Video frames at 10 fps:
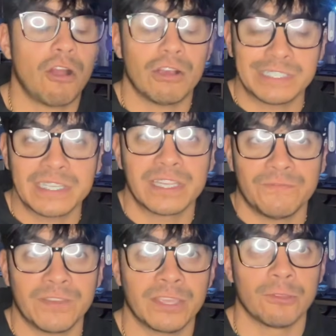are
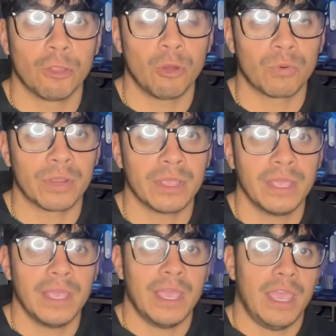significant lower.
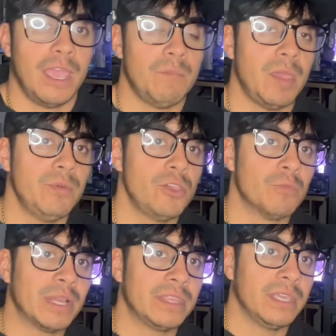And maybe you
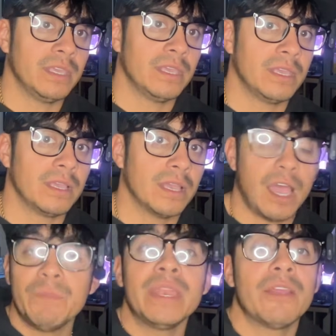might thinking,
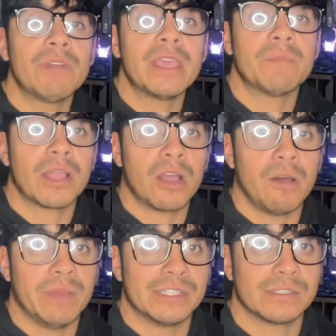I've been hearing in my
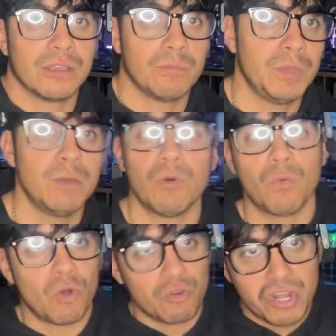comments, people
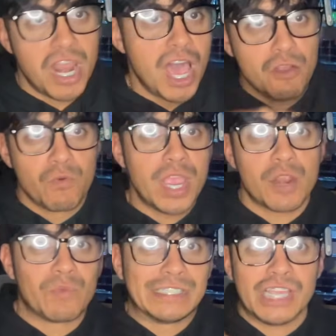will not
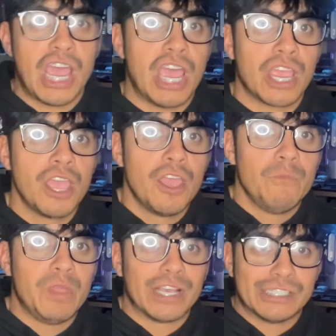grade with tag
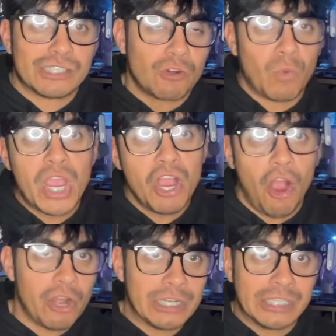because it's way
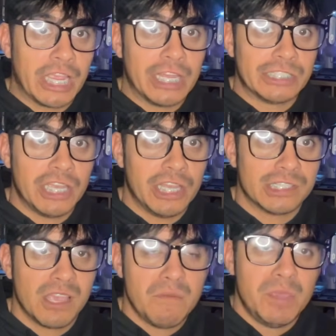harder to get 10s.
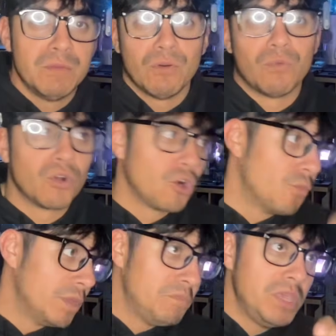People will go
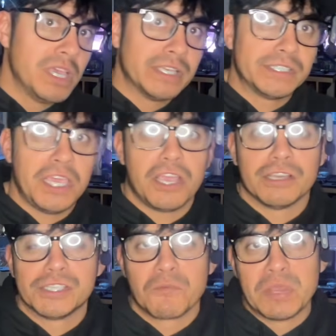with PSA
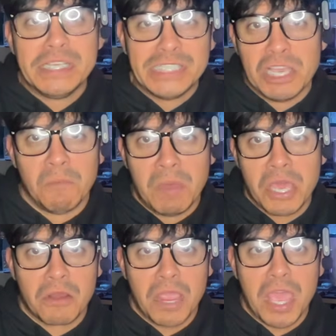because they resale
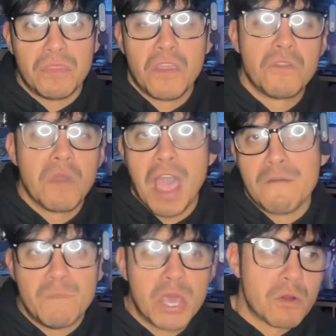better and then you
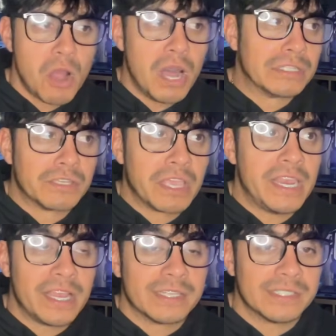have better odds of
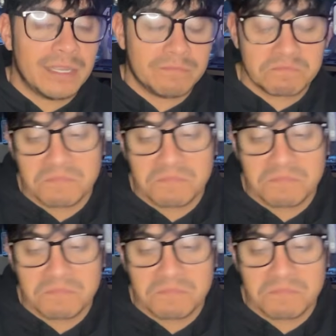getting a 10.